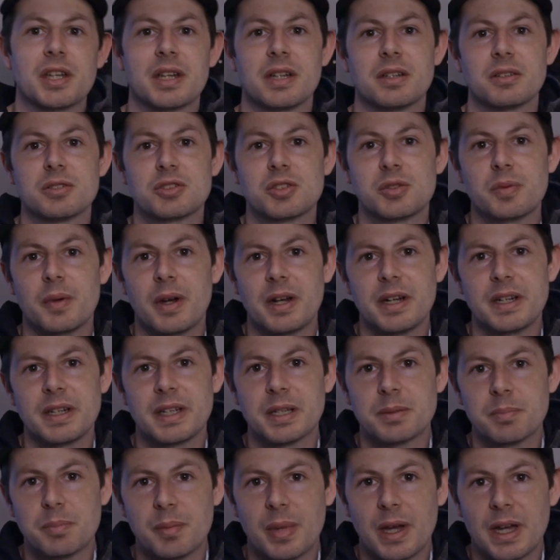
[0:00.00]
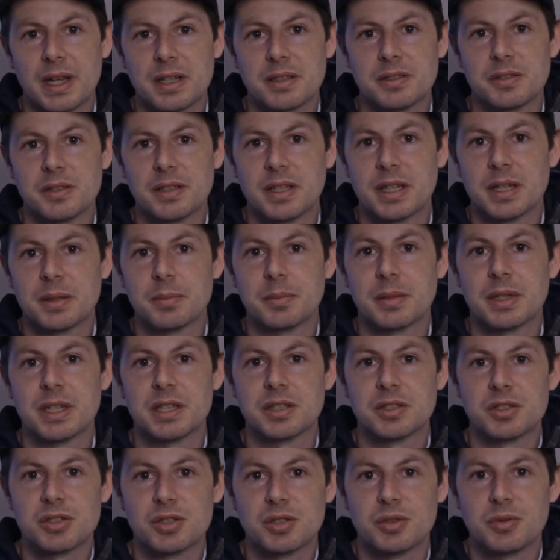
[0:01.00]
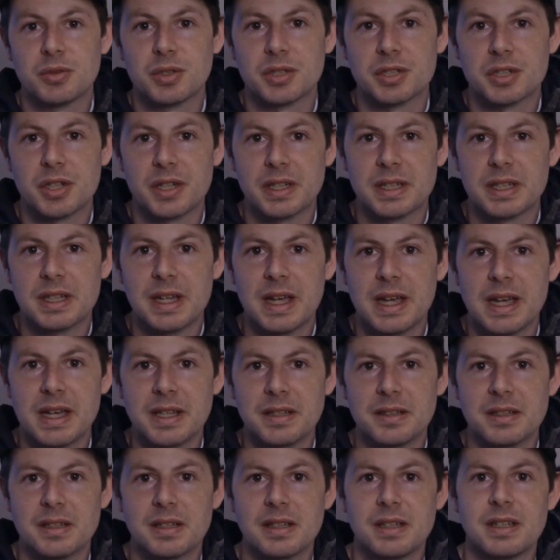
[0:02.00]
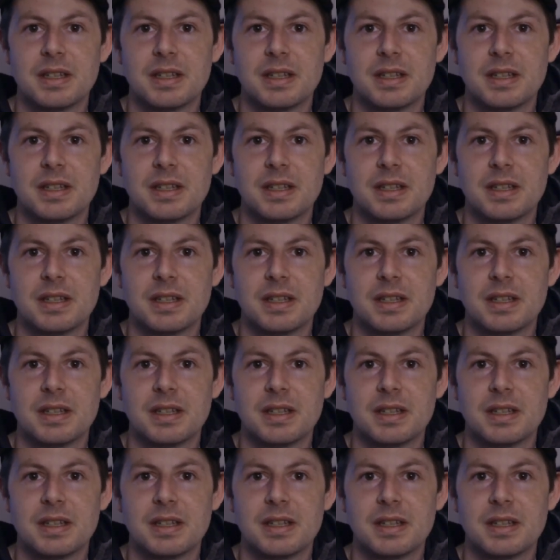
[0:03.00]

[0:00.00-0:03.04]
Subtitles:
and I'll try to get back to them as soon as I can.